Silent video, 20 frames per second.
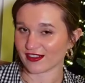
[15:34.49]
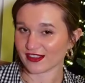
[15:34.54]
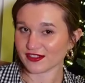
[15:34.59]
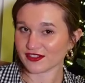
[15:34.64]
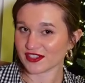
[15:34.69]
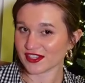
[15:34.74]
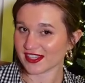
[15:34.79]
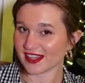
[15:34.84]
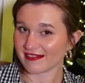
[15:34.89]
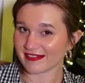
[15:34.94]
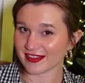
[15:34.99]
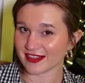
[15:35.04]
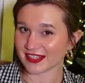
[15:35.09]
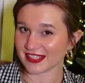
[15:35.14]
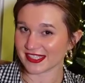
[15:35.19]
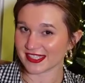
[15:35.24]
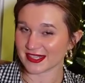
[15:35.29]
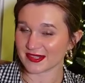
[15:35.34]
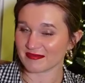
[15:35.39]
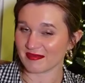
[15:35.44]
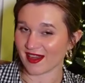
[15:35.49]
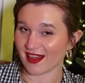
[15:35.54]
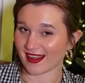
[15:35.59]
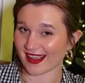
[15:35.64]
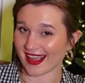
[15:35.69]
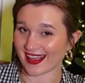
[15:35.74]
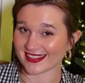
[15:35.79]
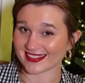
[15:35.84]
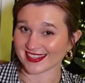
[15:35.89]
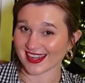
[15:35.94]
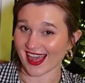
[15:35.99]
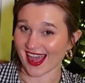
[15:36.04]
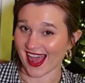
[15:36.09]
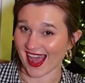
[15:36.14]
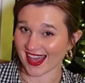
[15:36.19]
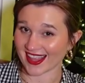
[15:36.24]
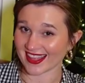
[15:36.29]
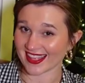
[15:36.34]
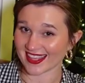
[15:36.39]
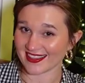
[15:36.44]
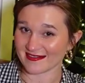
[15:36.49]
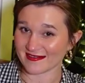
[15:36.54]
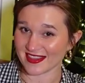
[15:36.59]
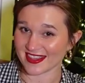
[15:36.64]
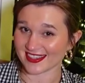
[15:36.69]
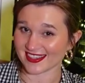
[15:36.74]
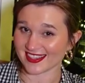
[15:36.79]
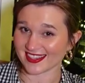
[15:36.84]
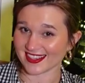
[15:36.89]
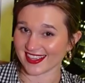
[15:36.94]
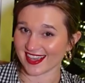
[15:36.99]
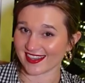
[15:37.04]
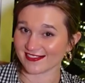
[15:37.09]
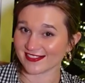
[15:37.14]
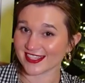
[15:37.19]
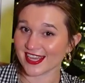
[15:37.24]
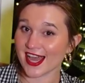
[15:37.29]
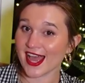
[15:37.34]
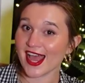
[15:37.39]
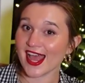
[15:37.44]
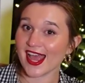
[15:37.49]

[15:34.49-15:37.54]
You just have to listen to the podcast. I think it'd be a good gift.